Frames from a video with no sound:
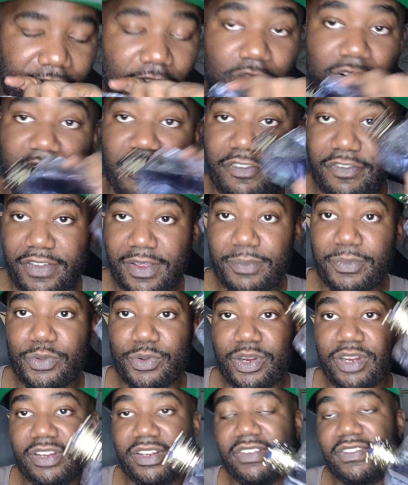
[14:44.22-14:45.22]
Around
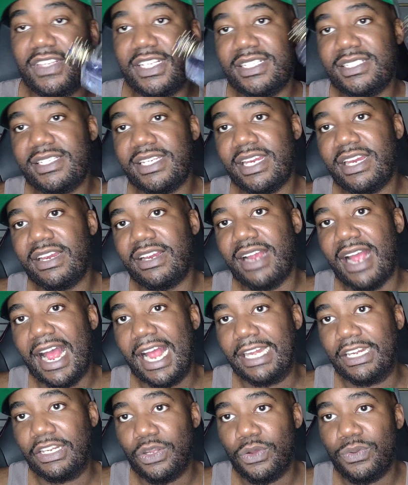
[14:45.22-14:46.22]
February of this year.
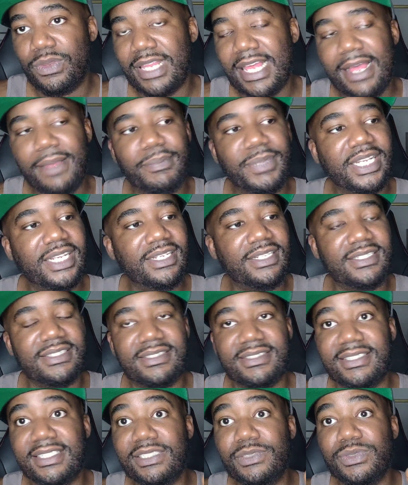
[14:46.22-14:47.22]
I know that
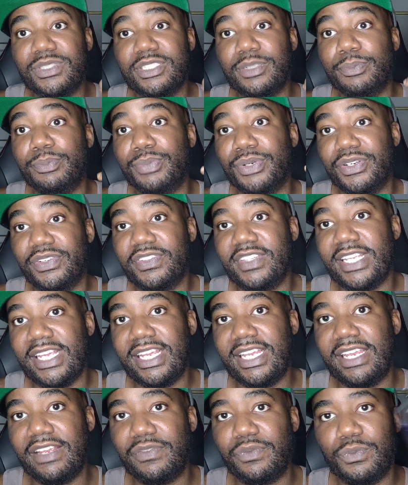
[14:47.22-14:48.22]
because this was a
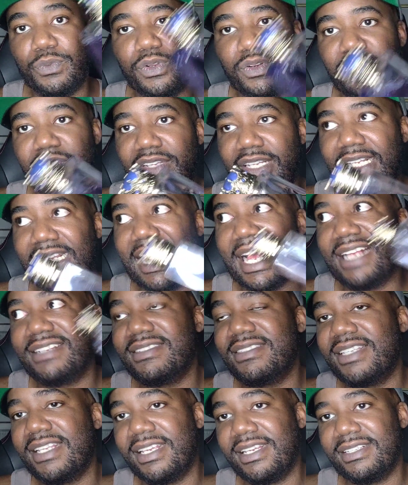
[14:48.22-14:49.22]
birthday gift, one of the
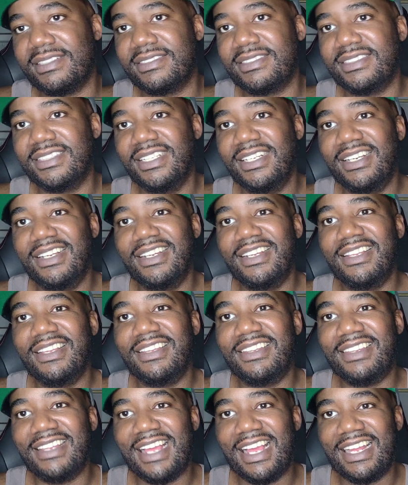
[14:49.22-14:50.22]
last things
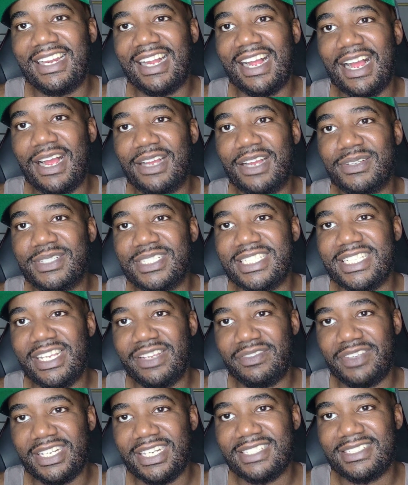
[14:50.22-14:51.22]
that I was
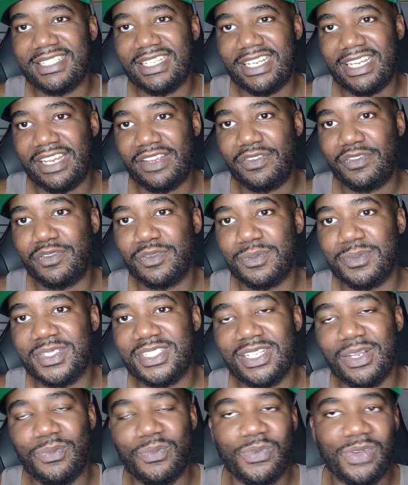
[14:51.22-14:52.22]
given as a gift from
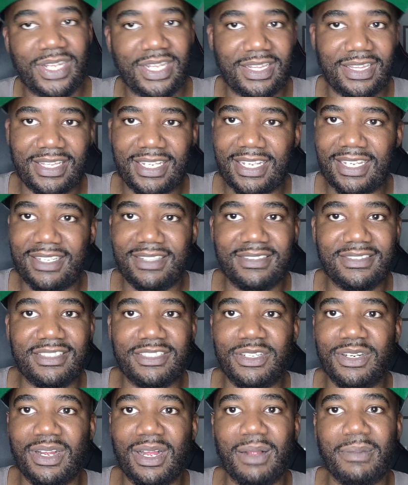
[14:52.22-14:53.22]
someone that,
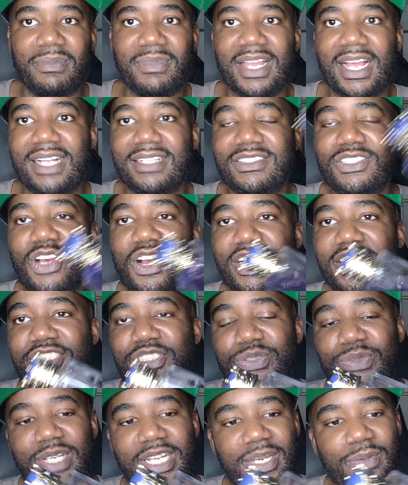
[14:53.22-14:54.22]
I'm not talking
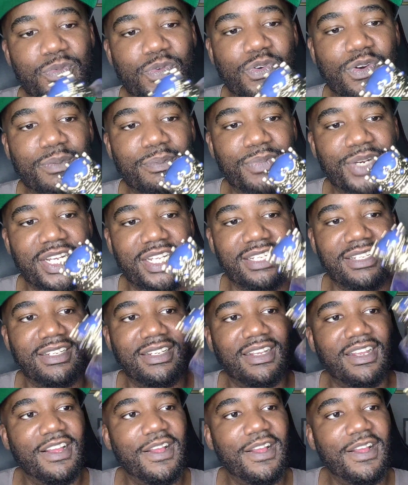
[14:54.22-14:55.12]
to anymore. But